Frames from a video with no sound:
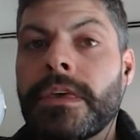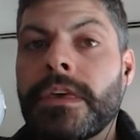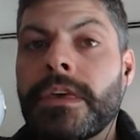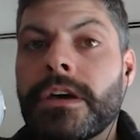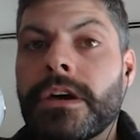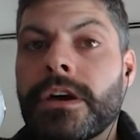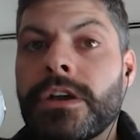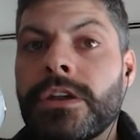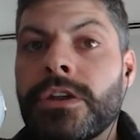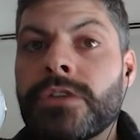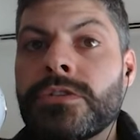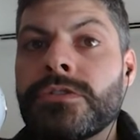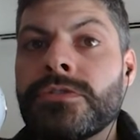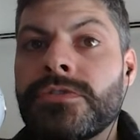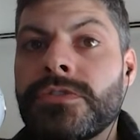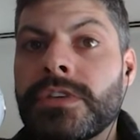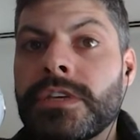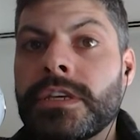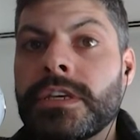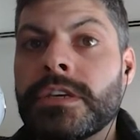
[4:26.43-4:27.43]
A node
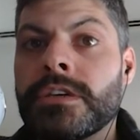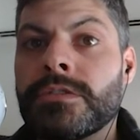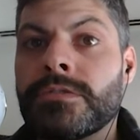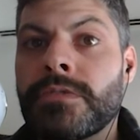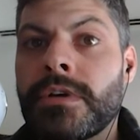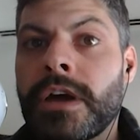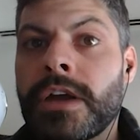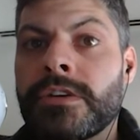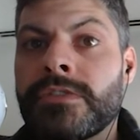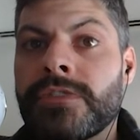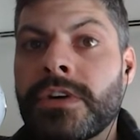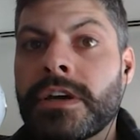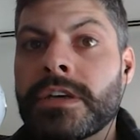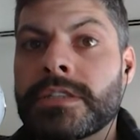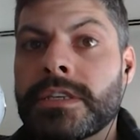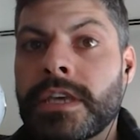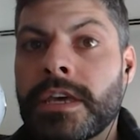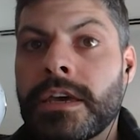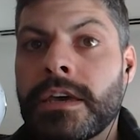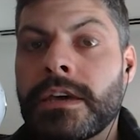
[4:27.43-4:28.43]
V
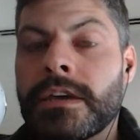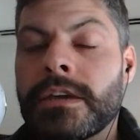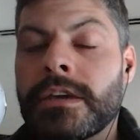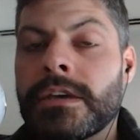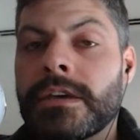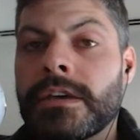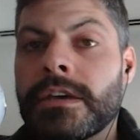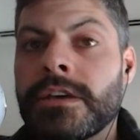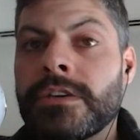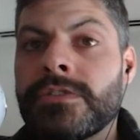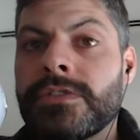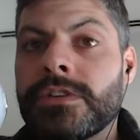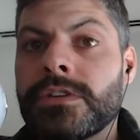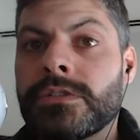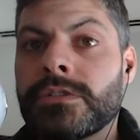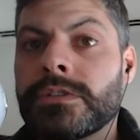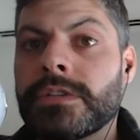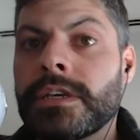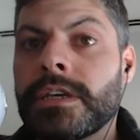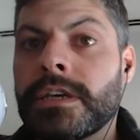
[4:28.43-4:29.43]
ratifies A if and
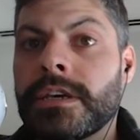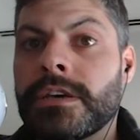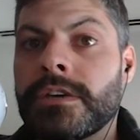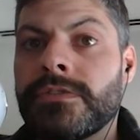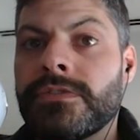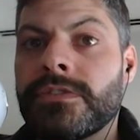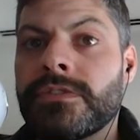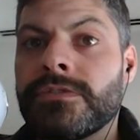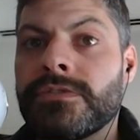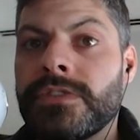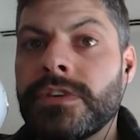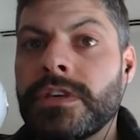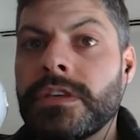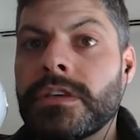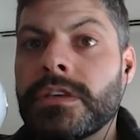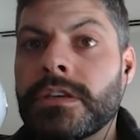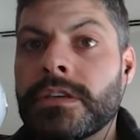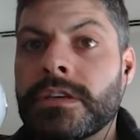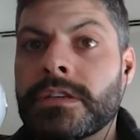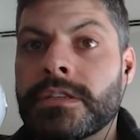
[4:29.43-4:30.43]
only if
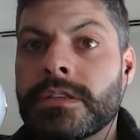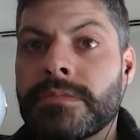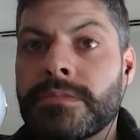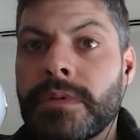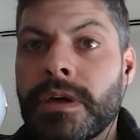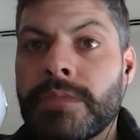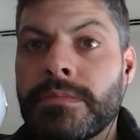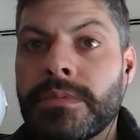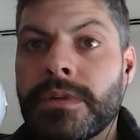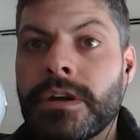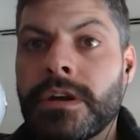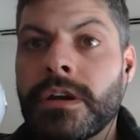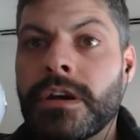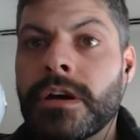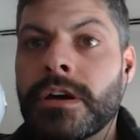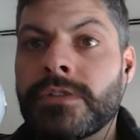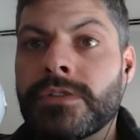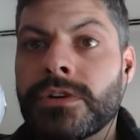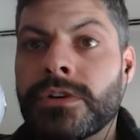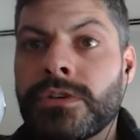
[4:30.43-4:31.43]
V is a member
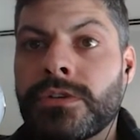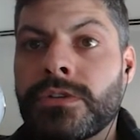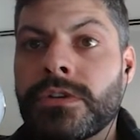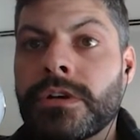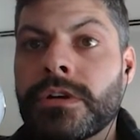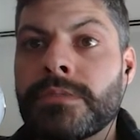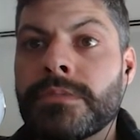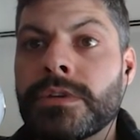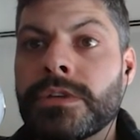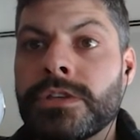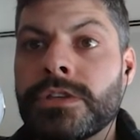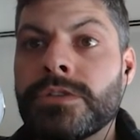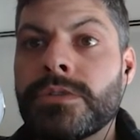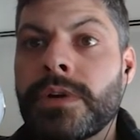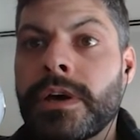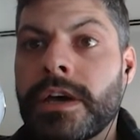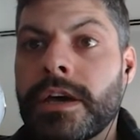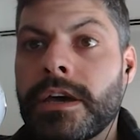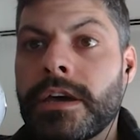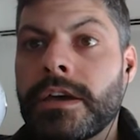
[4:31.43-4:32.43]
of a quorum
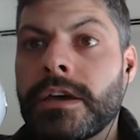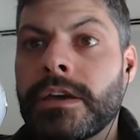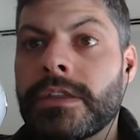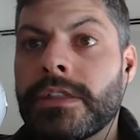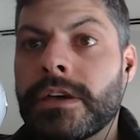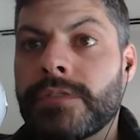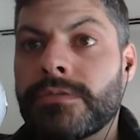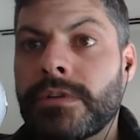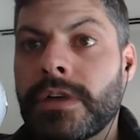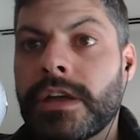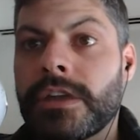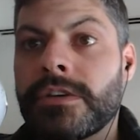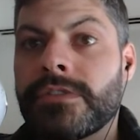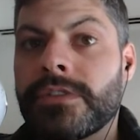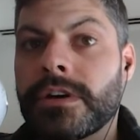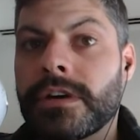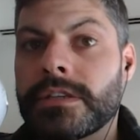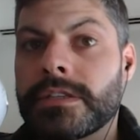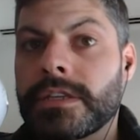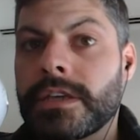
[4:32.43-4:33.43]
UA that
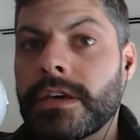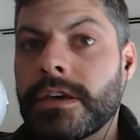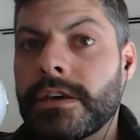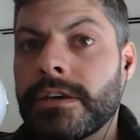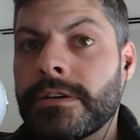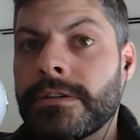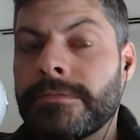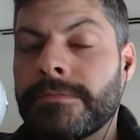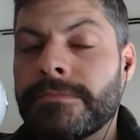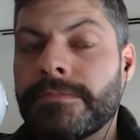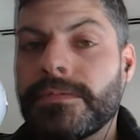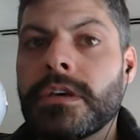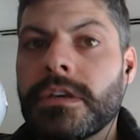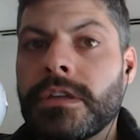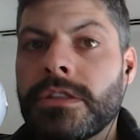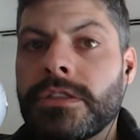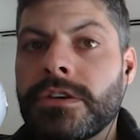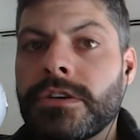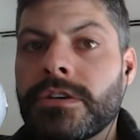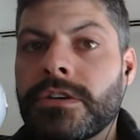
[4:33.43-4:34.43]
ratifies A.
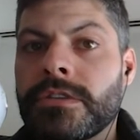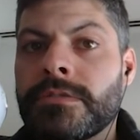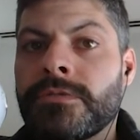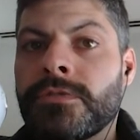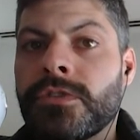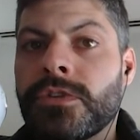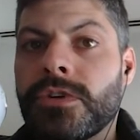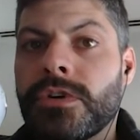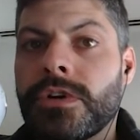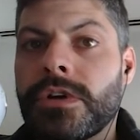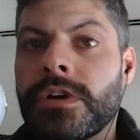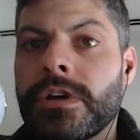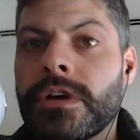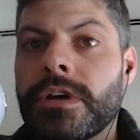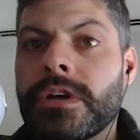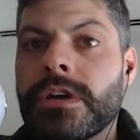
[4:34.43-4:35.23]
Theorem 4.